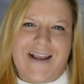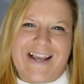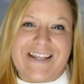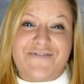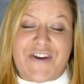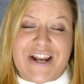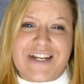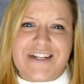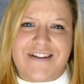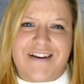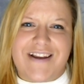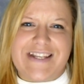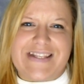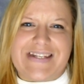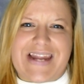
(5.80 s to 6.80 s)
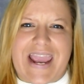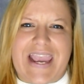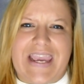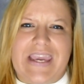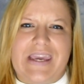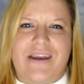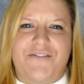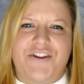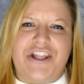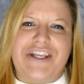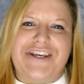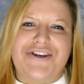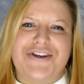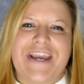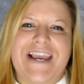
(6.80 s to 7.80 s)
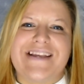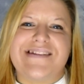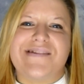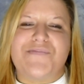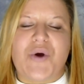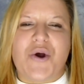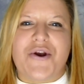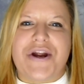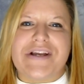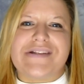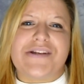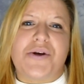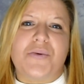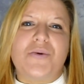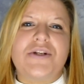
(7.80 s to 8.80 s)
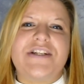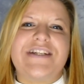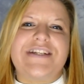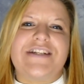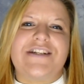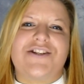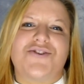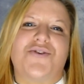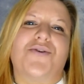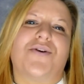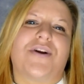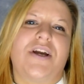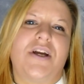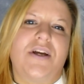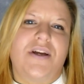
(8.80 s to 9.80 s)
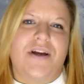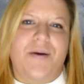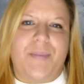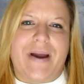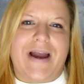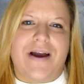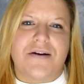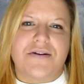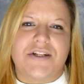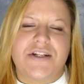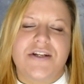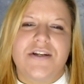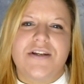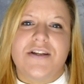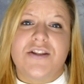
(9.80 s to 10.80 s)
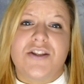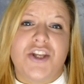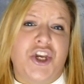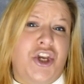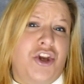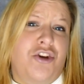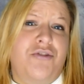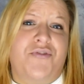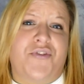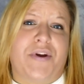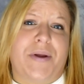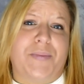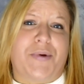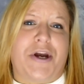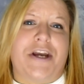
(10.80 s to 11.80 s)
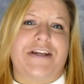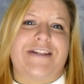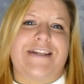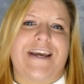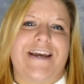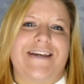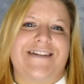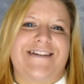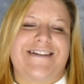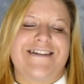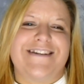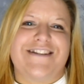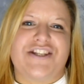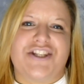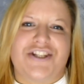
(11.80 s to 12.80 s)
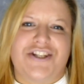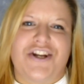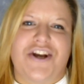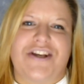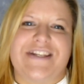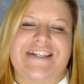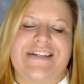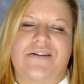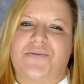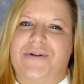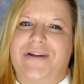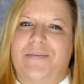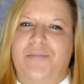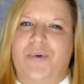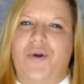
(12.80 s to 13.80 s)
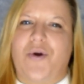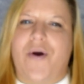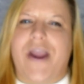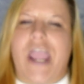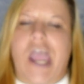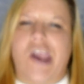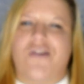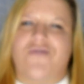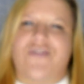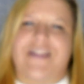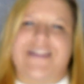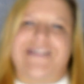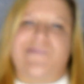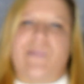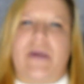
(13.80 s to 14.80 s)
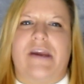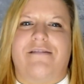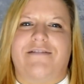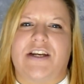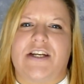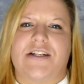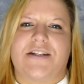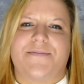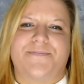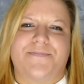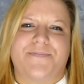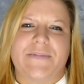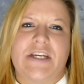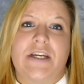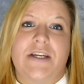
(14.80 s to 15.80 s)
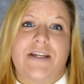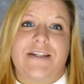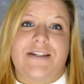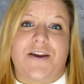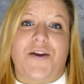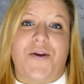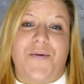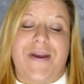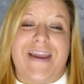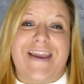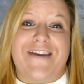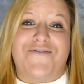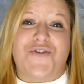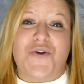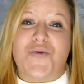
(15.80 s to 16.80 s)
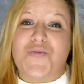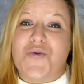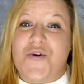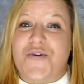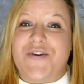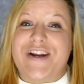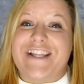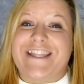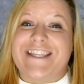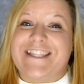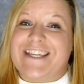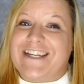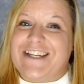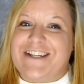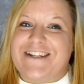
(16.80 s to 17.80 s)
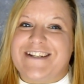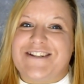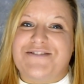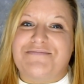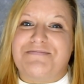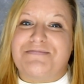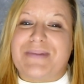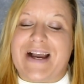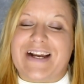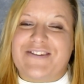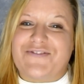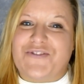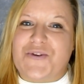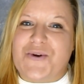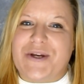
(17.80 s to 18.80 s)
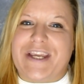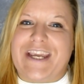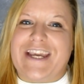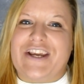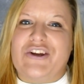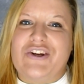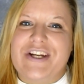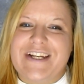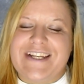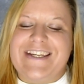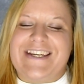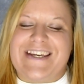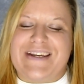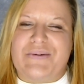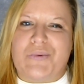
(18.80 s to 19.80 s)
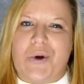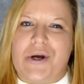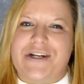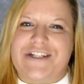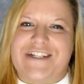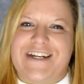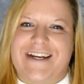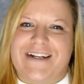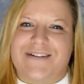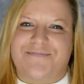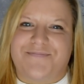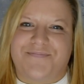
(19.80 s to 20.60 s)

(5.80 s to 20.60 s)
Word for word: It's Valentine's Day here in the UK tomorrow, so I wanted to talk about the hoovering process that the narcissist will employ over this period. So if you're worried that they're going to come back for you, keep watching.